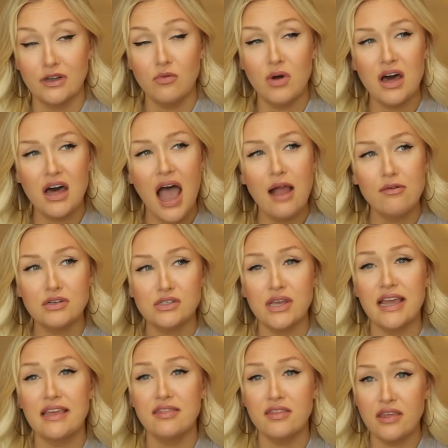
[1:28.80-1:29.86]
well, I was
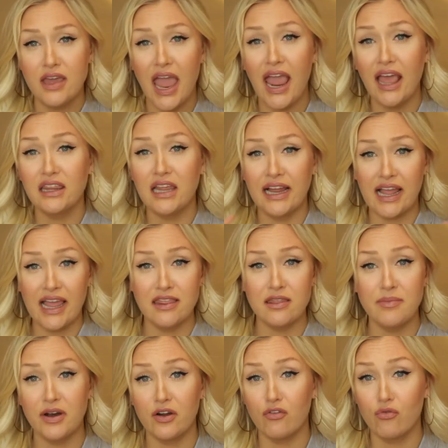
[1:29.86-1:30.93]
in, like, in
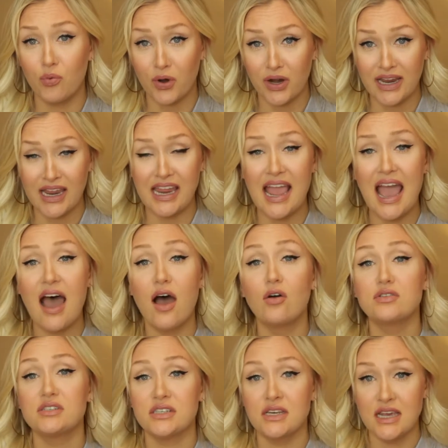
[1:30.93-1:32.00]
the middle of working
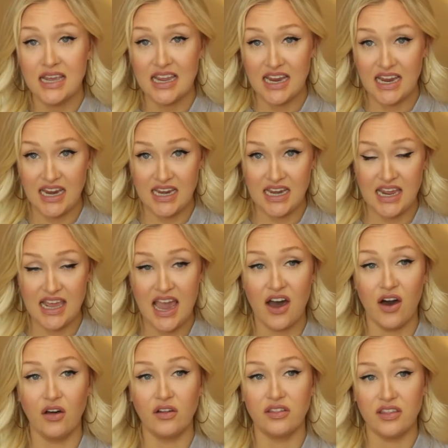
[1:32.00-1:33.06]
out, eating
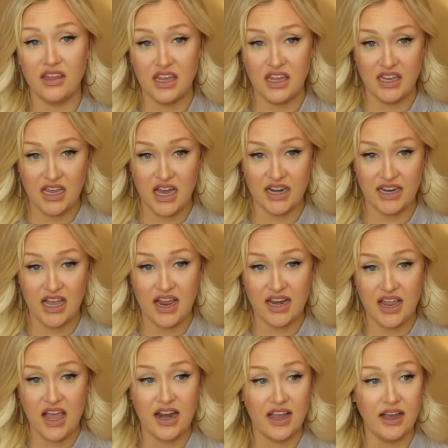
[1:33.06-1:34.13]
healthy, yada,
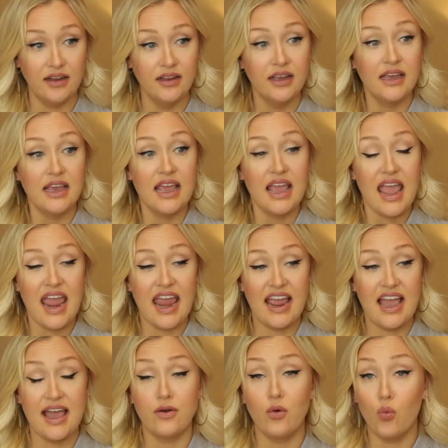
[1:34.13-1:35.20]
yada, yada.
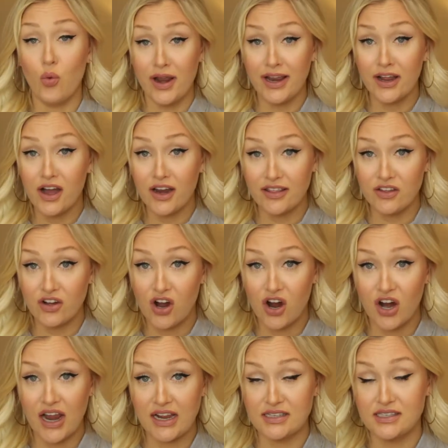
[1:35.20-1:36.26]
And when I got in the
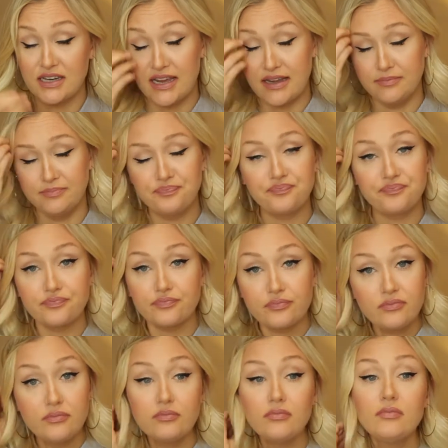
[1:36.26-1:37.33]
car accident,
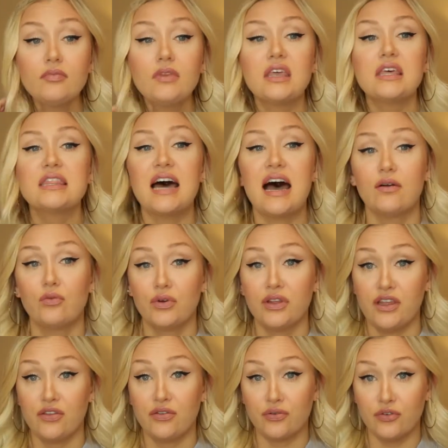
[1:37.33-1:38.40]
that
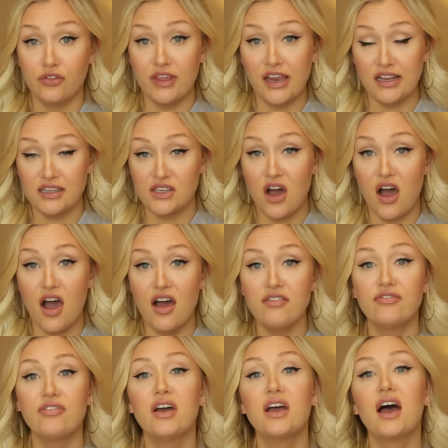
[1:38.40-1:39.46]
really threw things
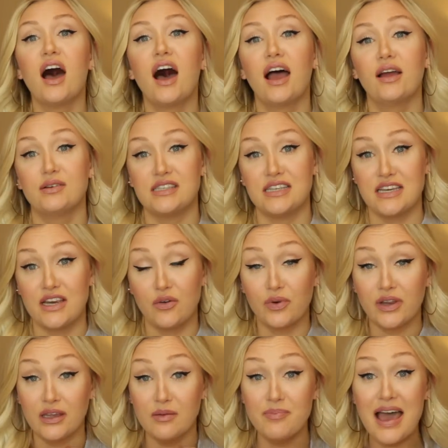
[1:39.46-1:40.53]
off. I was eating
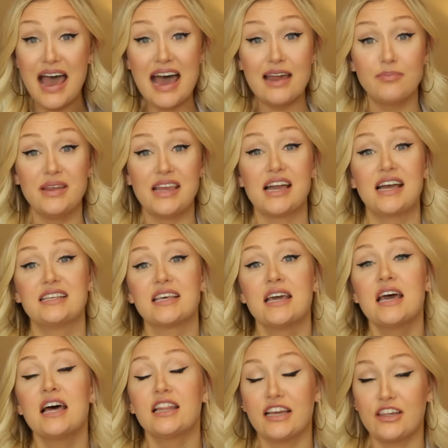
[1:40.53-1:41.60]
really bad because,
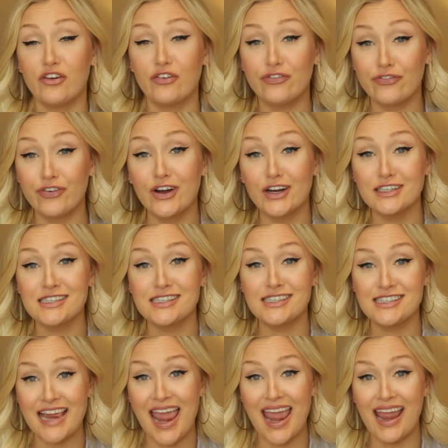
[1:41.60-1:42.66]
like, the
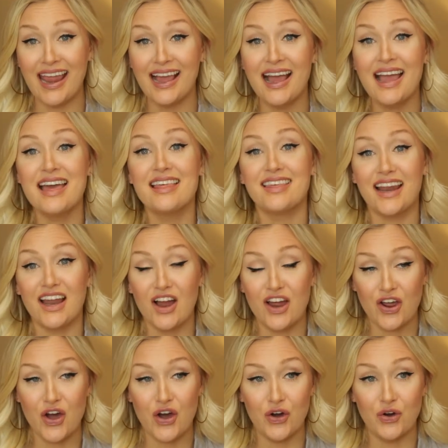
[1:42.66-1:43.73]
first day that I
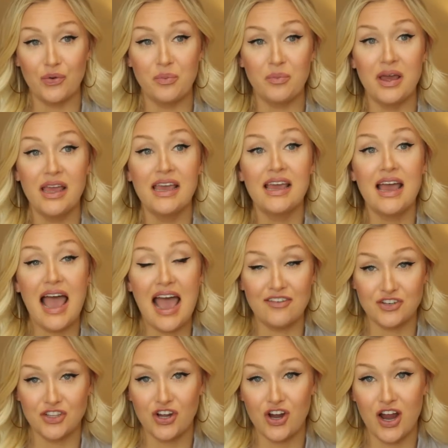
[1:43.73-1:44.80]
got home
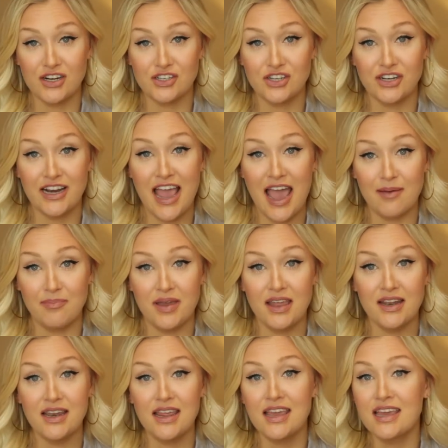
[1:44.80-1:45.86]
after the car accident
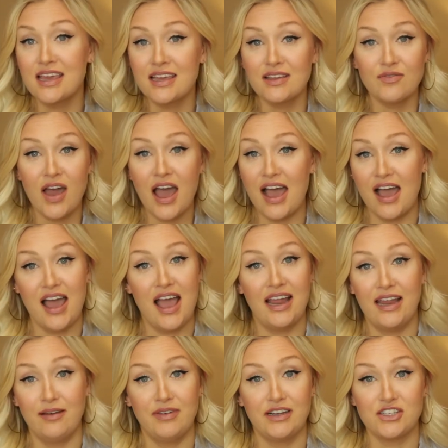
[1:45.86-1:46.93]
happened,
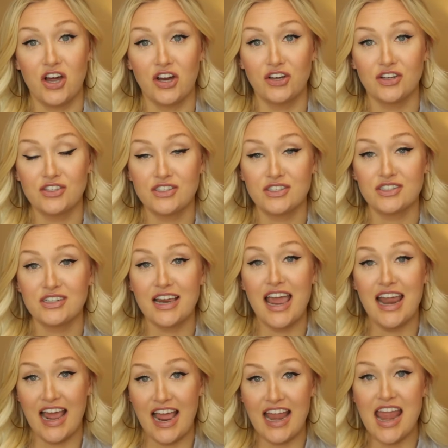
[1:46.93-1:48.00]
I ate McDonald's.
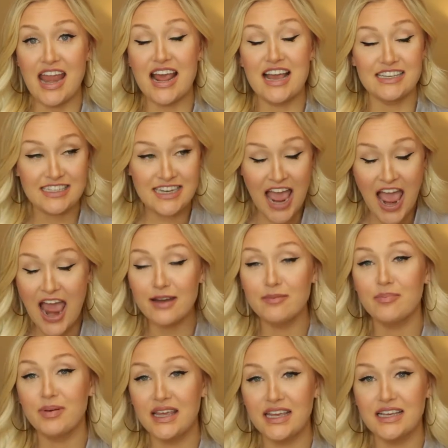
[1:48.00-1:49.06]
And I ate a
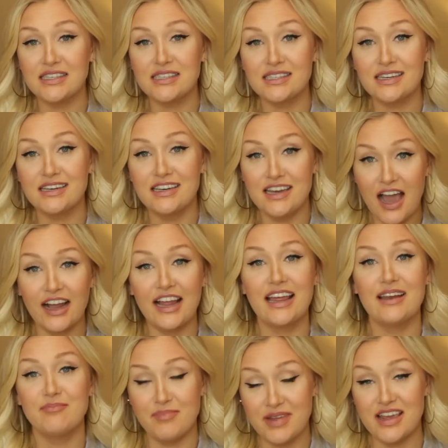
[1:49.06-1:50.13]
ten-piece
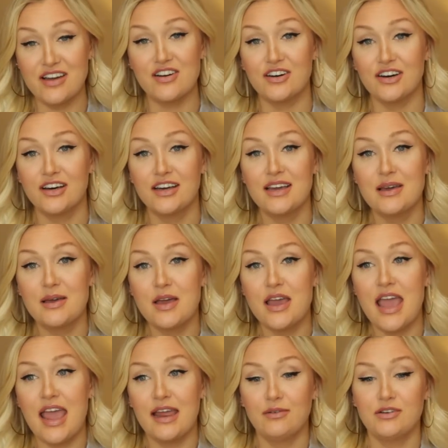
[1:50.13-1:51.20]
nugget meal.
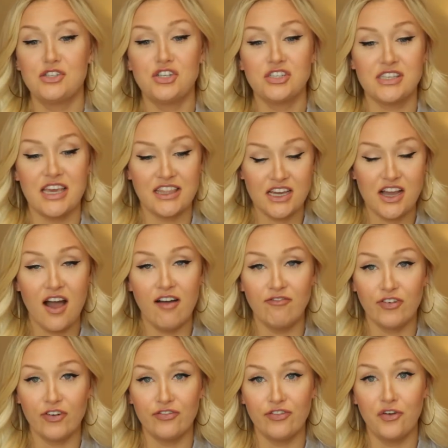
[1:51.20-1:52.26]
It was just like the
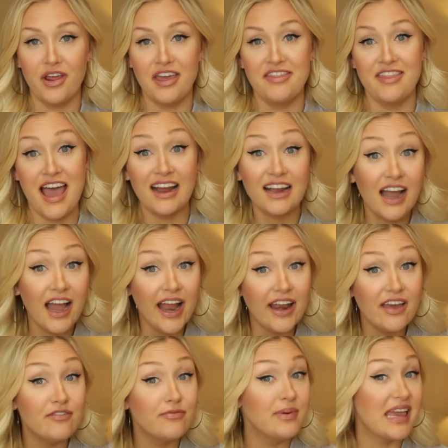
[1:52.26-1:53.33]
comfort food. And that
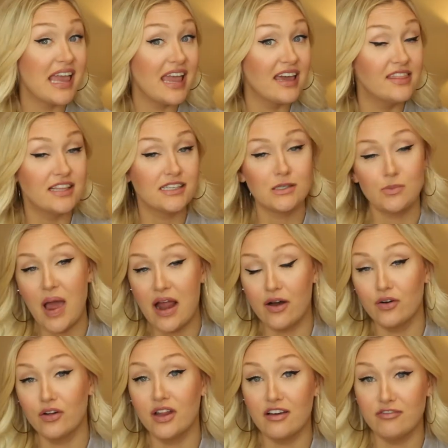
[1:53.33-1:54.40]
kind of began the
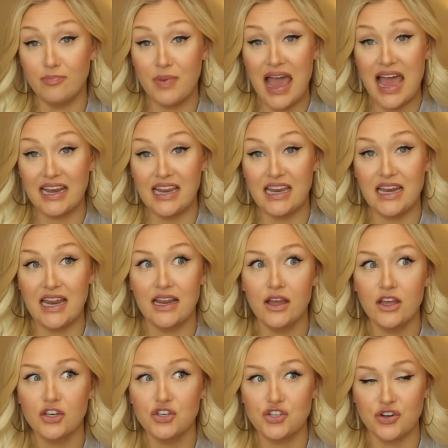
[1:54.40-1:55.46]
spiral of bad
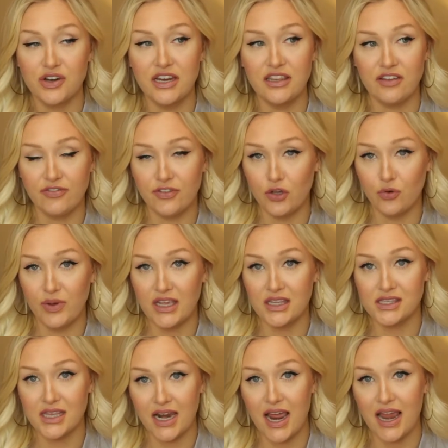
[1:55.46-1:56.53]
eating during the few
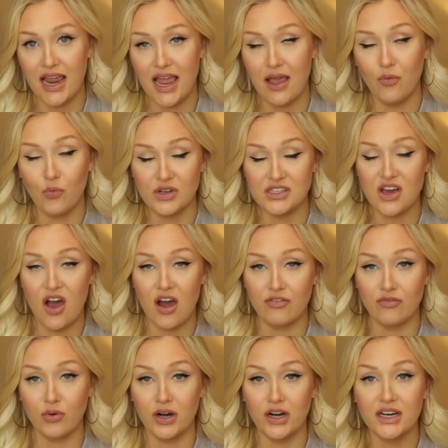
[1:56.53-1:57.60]
weeks that I was
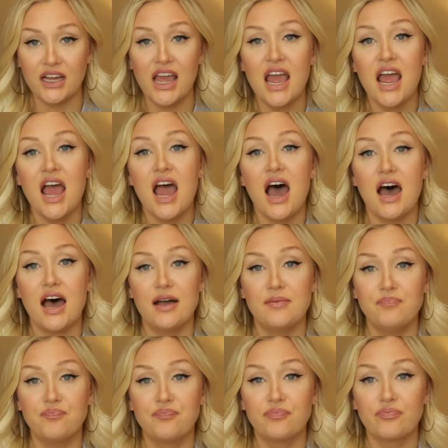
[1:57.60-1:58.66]
off work.
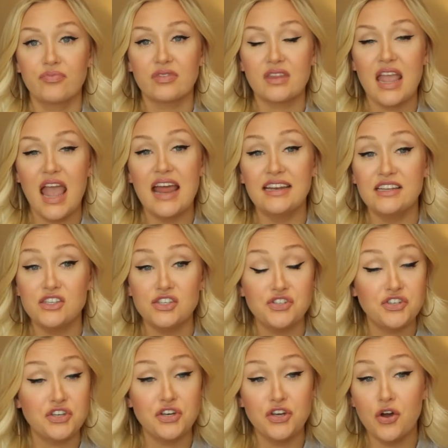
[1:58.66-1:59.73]
Um, and
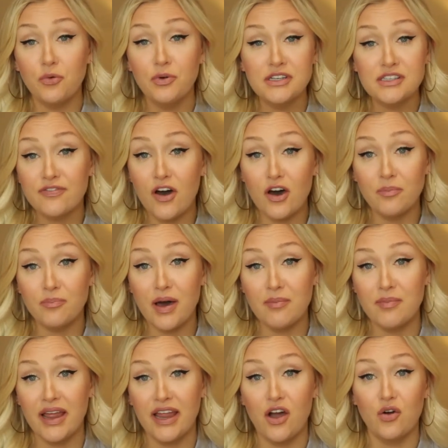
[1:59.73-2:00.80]
to no one's fault
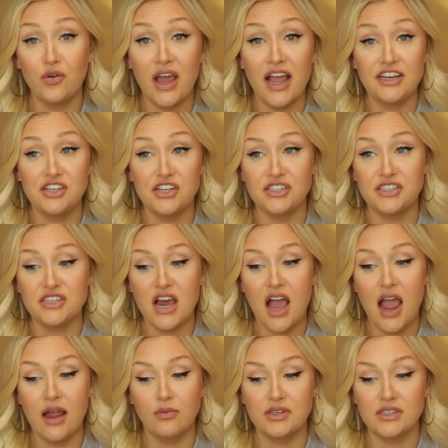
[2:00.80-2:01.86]
but my own, I just,
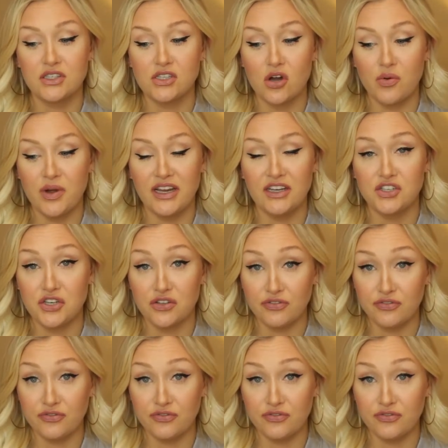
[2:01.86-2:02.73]
I was going to